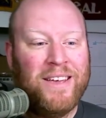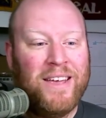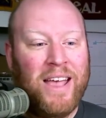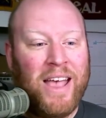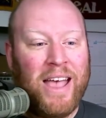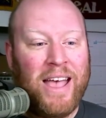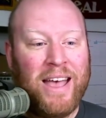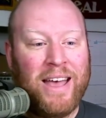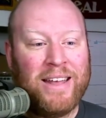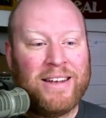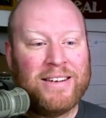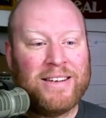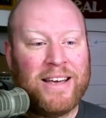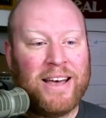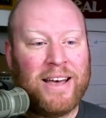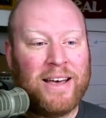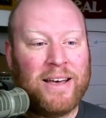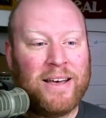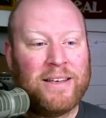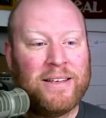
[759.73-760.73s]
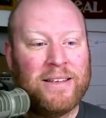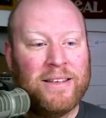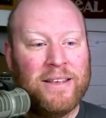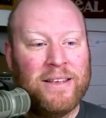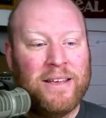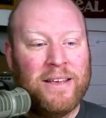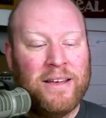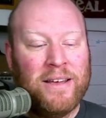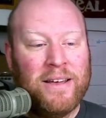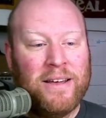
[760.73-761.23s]
And,
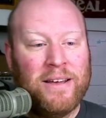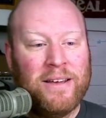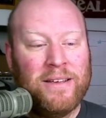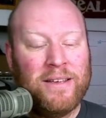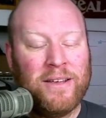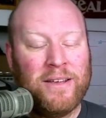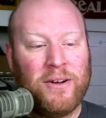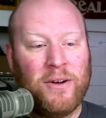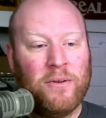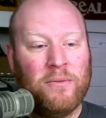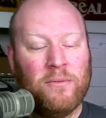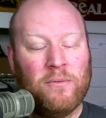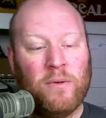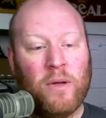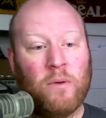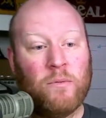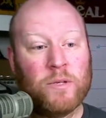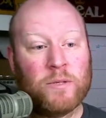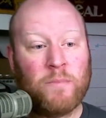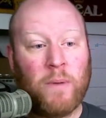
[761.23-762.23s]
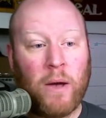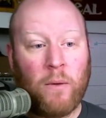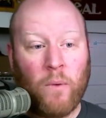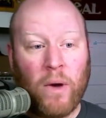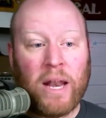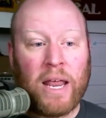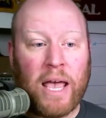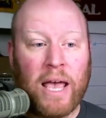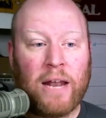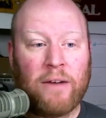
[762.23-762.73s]
it was my
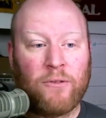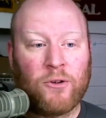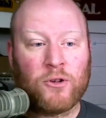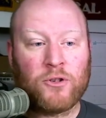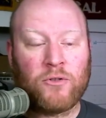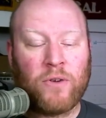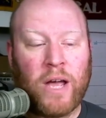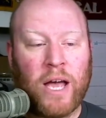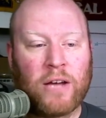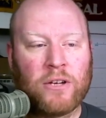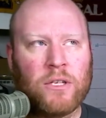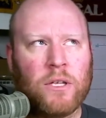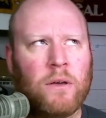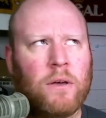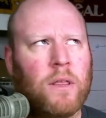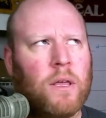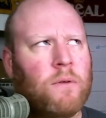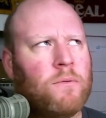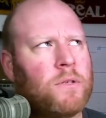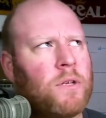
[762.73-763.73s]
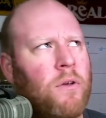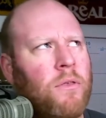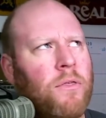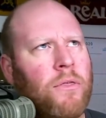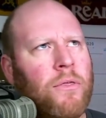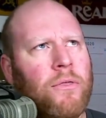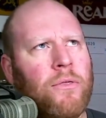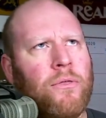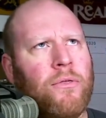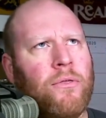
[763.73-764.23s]
wedding anniversary, actually. I think it was our
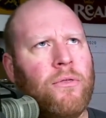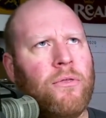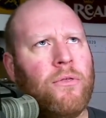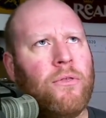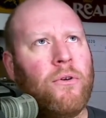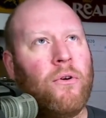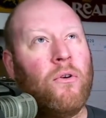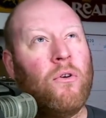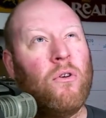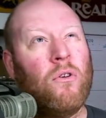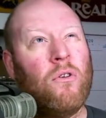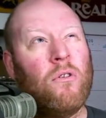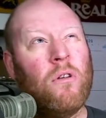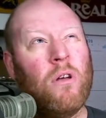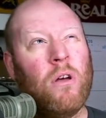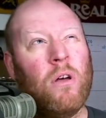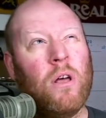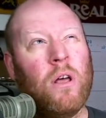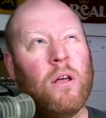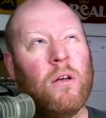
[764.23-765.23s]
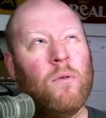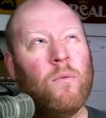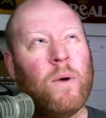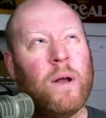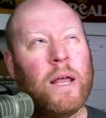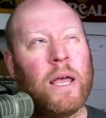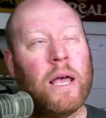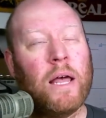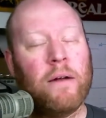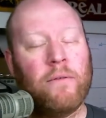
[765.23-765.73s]
3rd
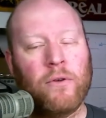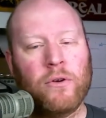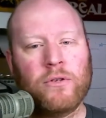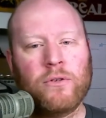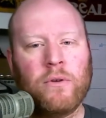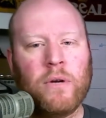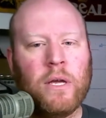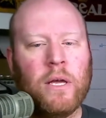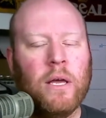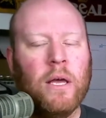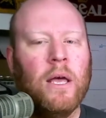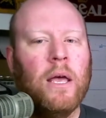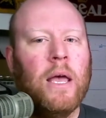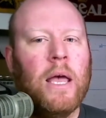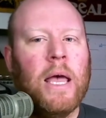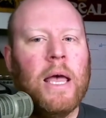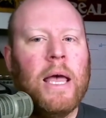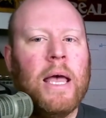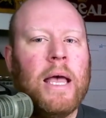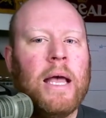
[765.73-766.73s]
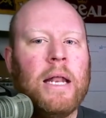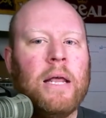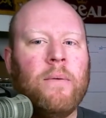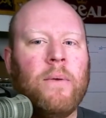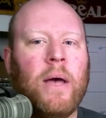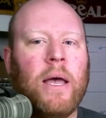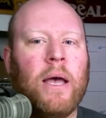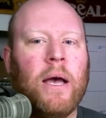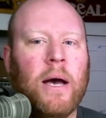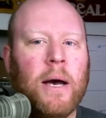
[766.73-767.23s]
wedding anniversary.
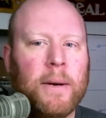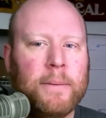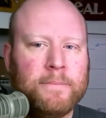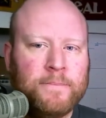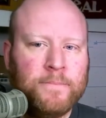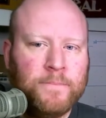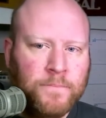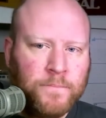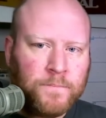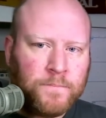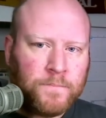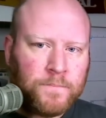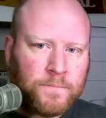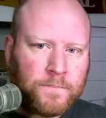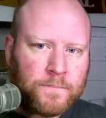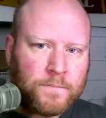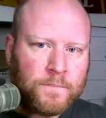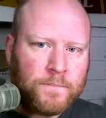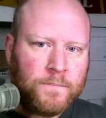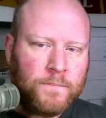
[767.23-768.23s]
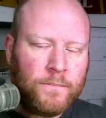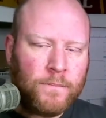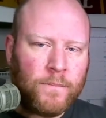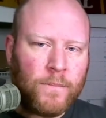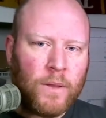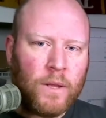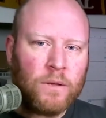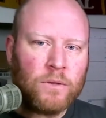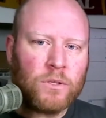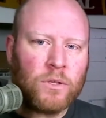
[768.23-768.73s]
Anyway,
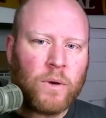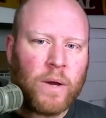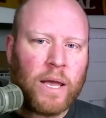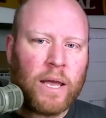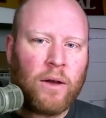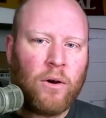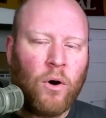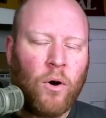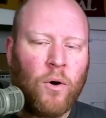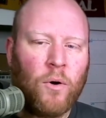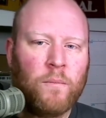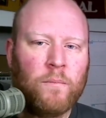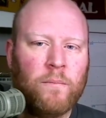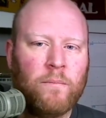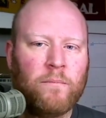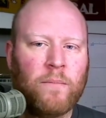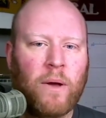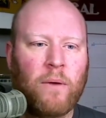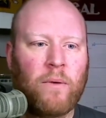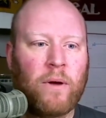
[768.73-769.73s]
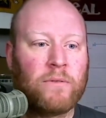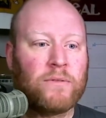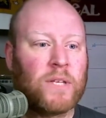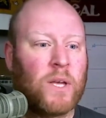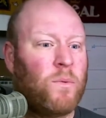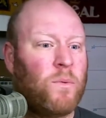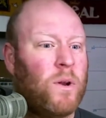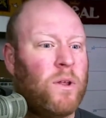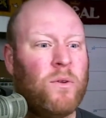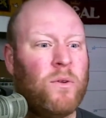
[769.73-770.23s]
so I get home. My wife's
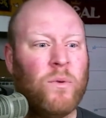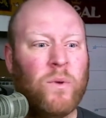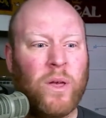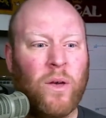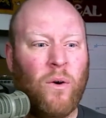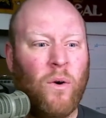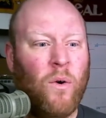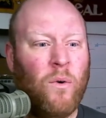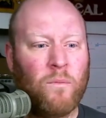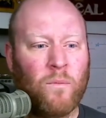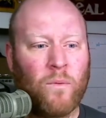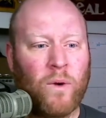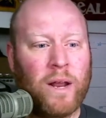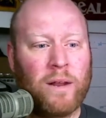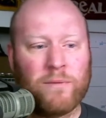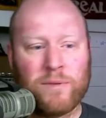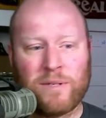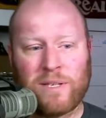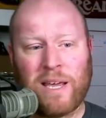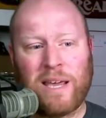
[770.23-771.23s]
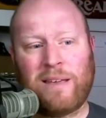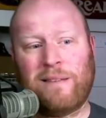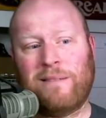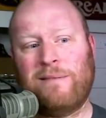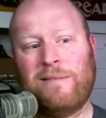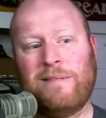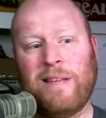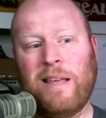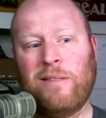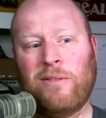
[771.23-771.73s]
like, "What are you doing home?" Right? It was like
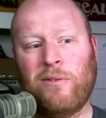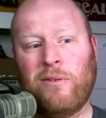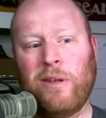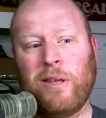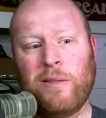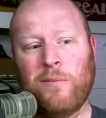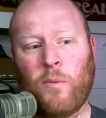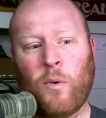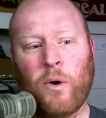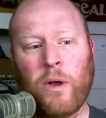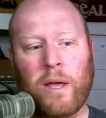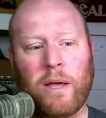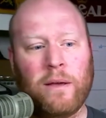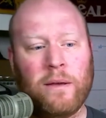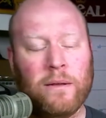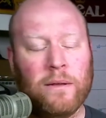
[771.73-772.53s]
10:30 in the morning.